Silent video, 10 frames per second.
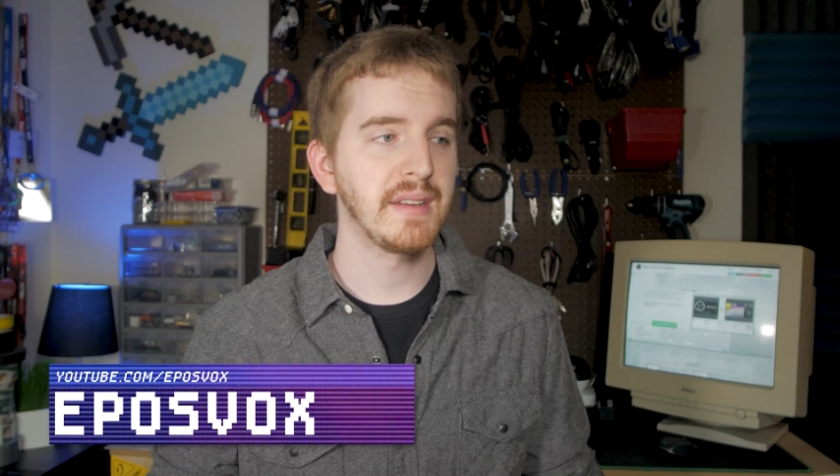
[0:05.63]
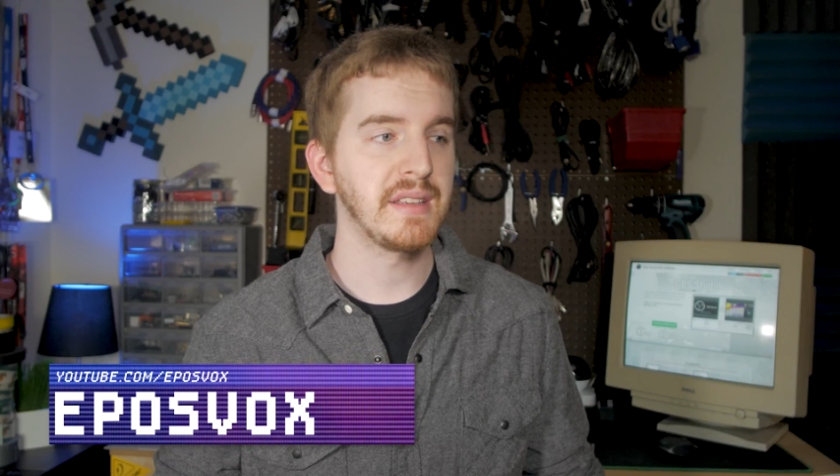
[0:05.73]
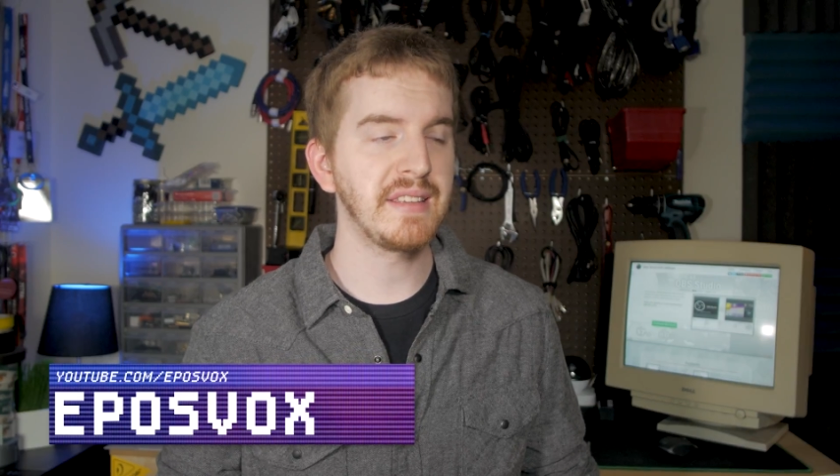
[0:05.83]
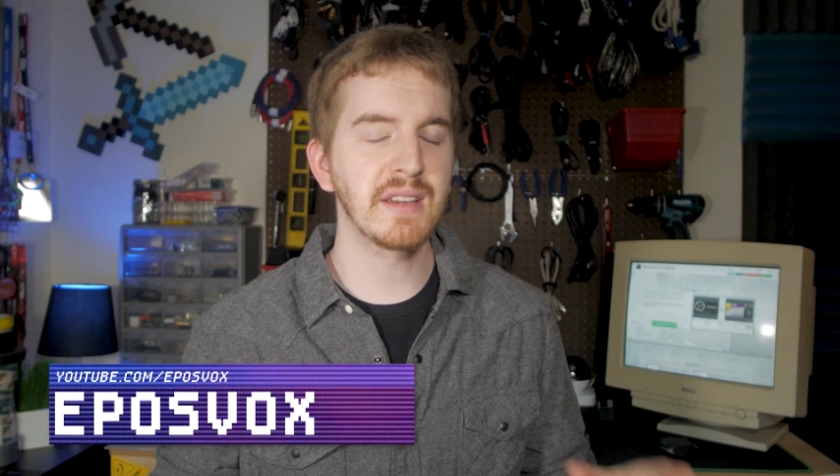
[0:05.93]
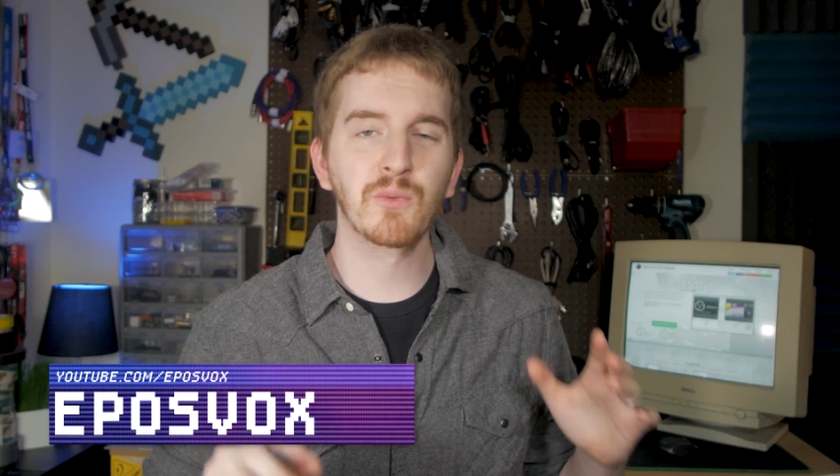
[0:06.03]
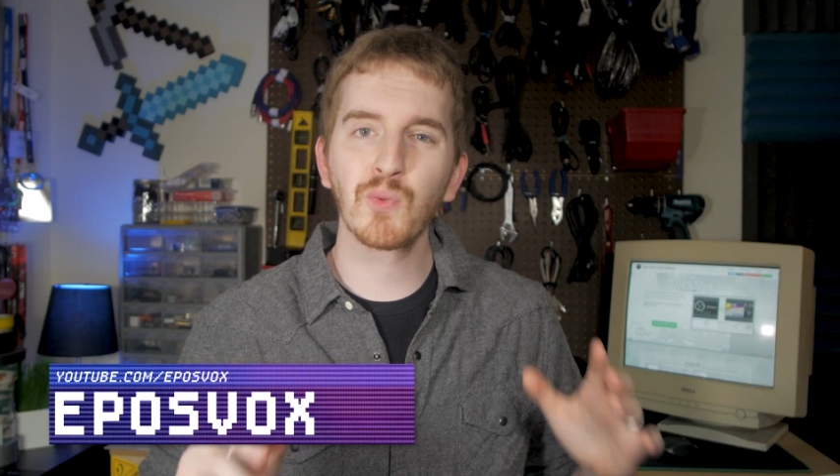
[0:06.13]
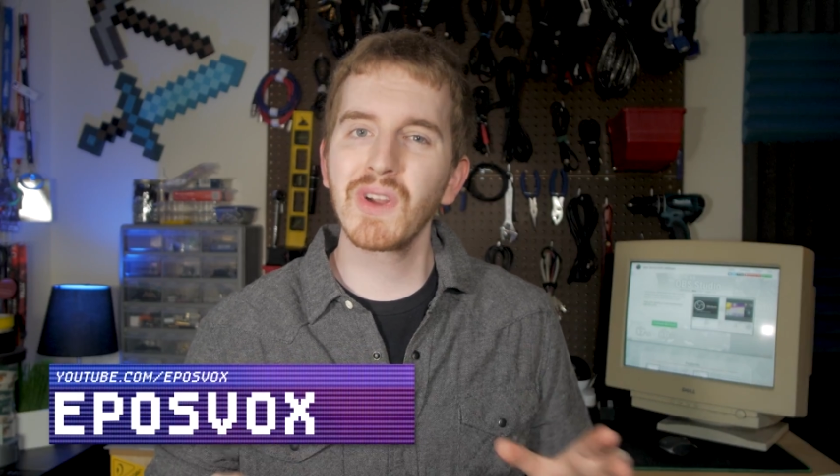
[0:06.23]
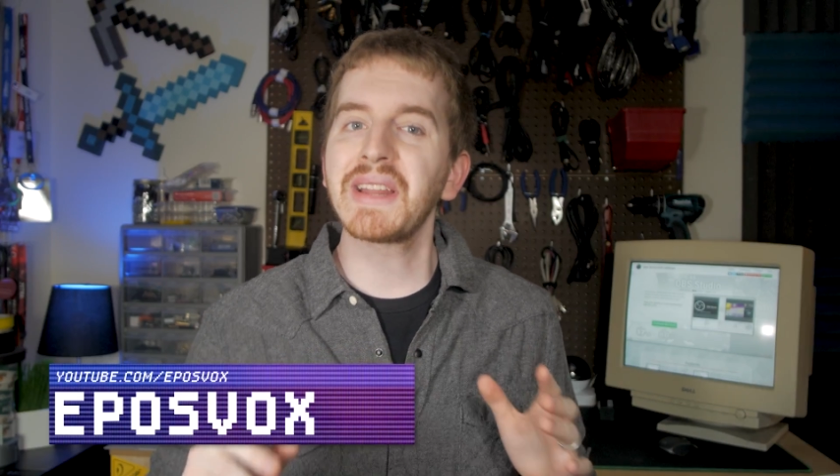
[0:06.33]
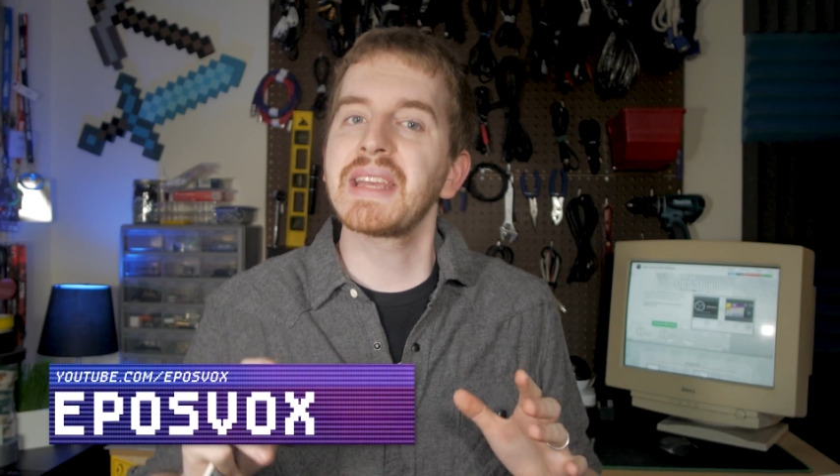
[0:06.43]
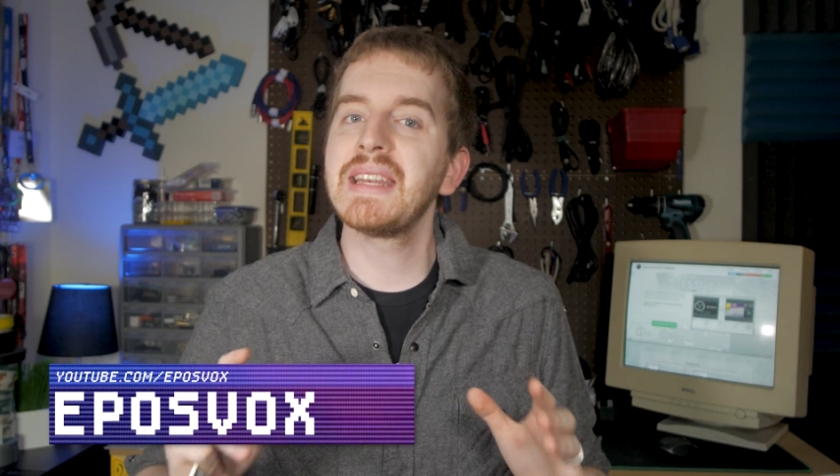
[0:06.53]
you
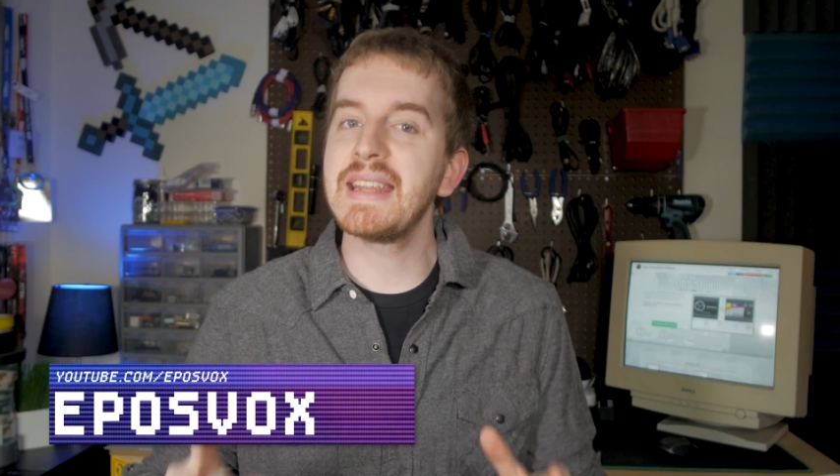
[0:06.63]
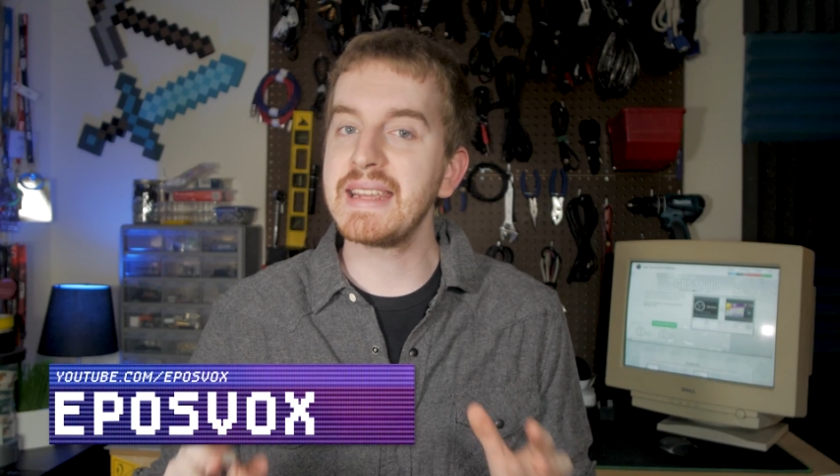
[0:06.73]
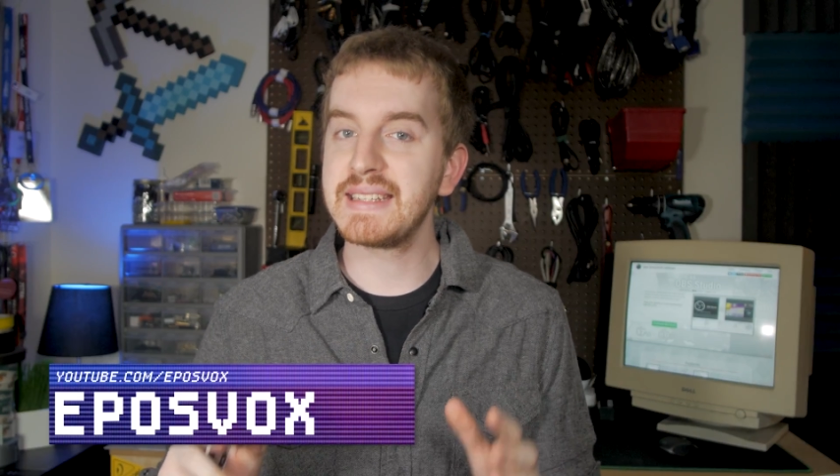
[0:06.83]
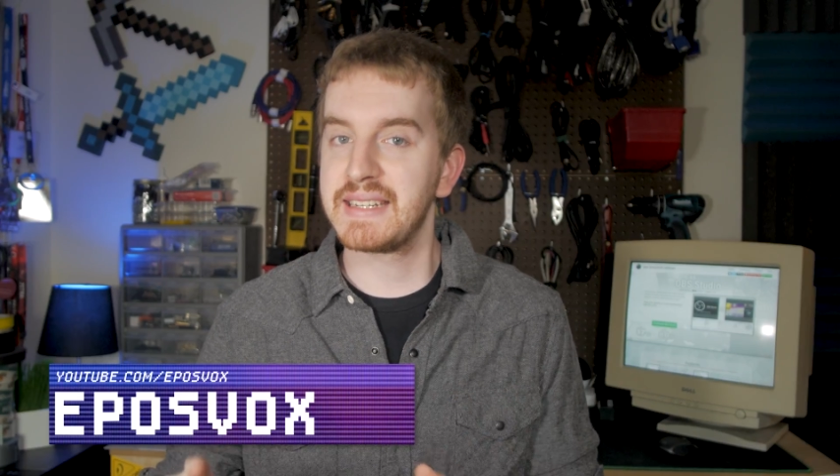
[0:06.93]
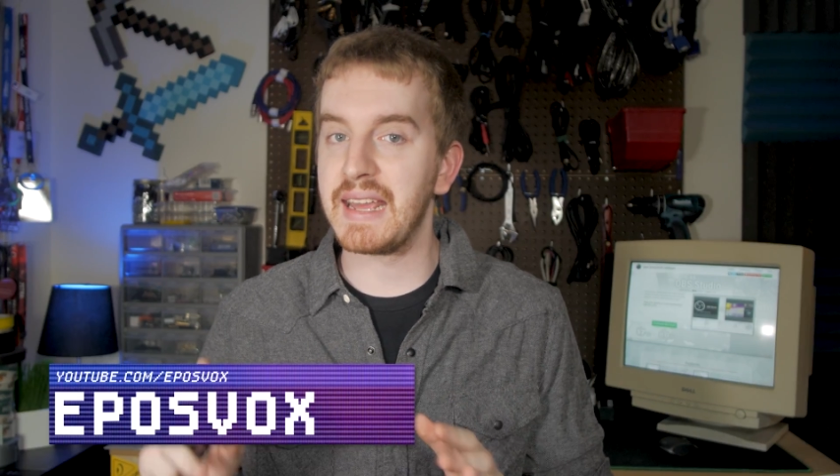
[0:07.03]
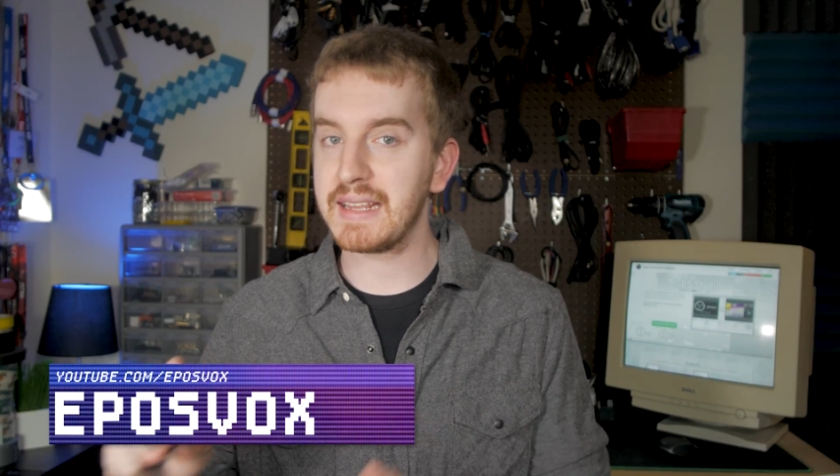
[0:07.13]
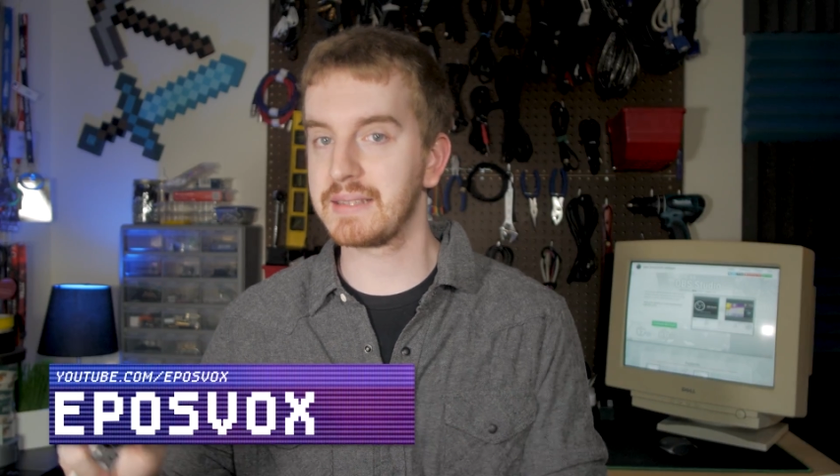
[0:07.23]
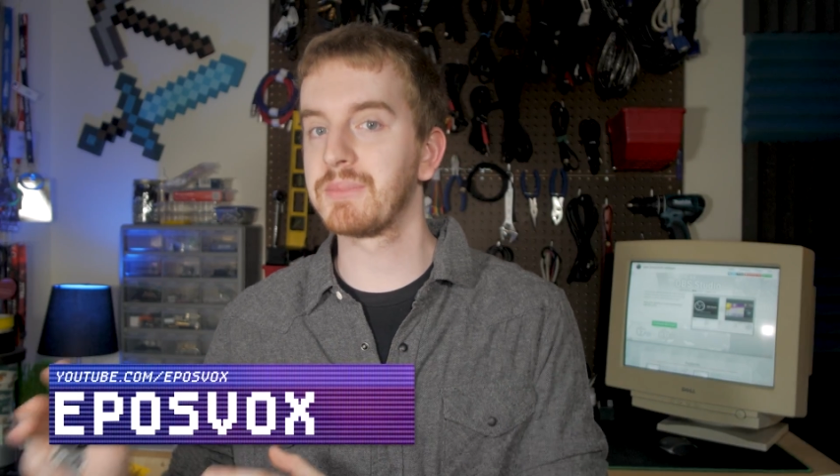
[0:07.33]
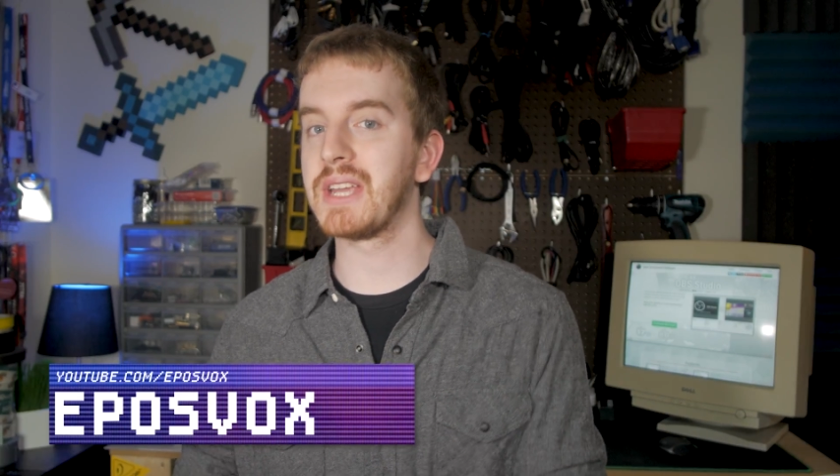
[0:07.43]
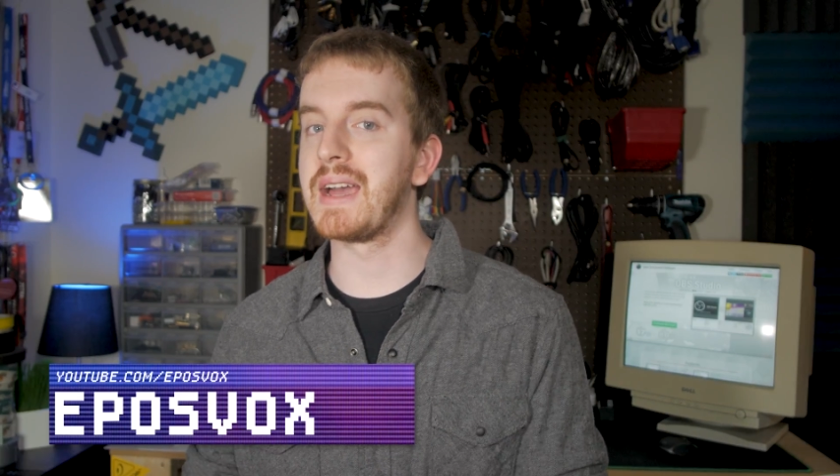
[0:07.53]
really need to take
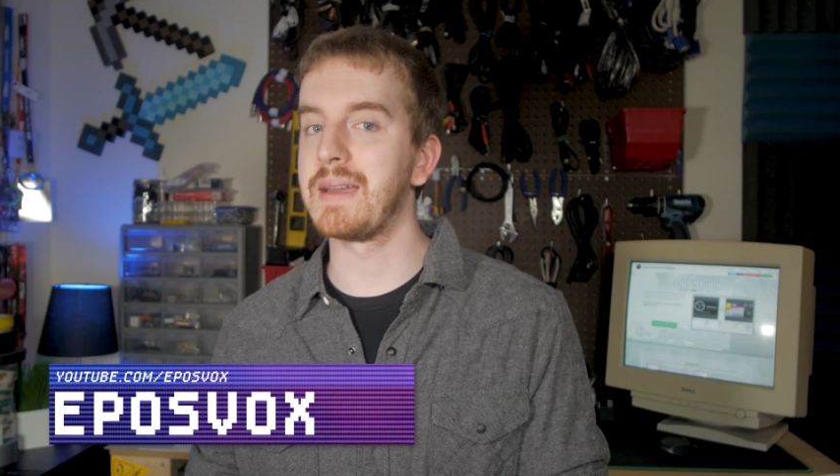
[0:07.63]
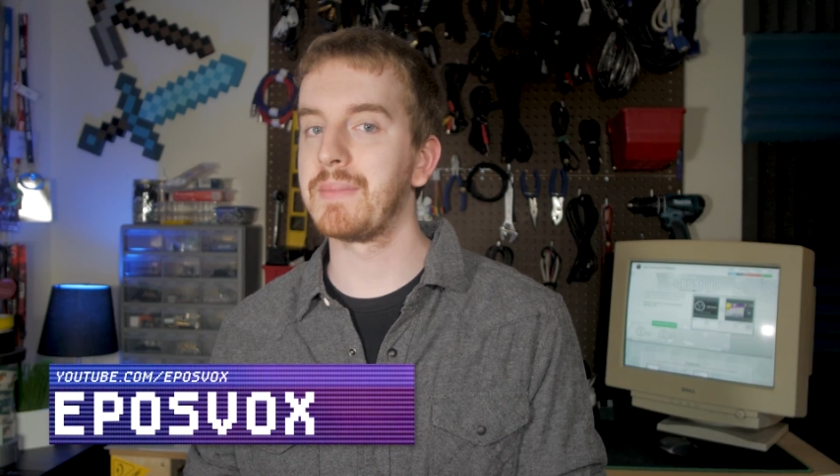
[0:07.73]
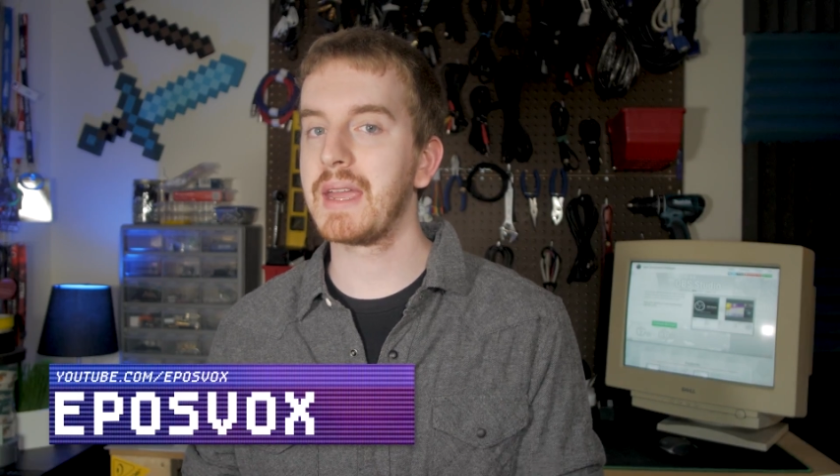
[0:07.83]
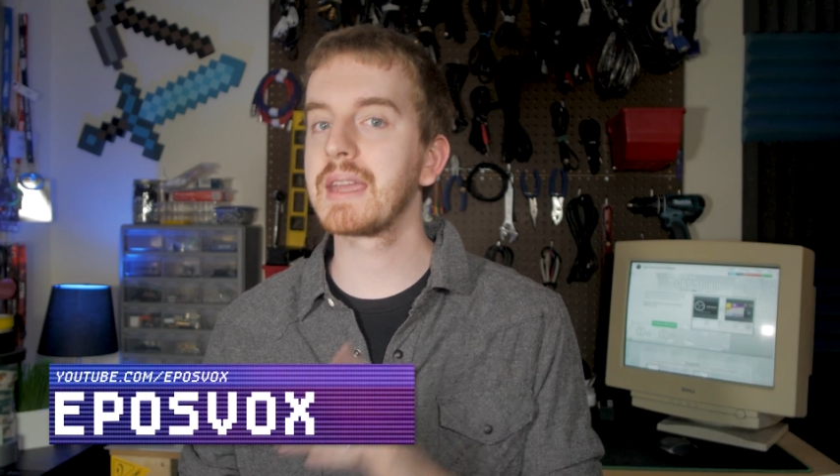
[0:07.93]
some time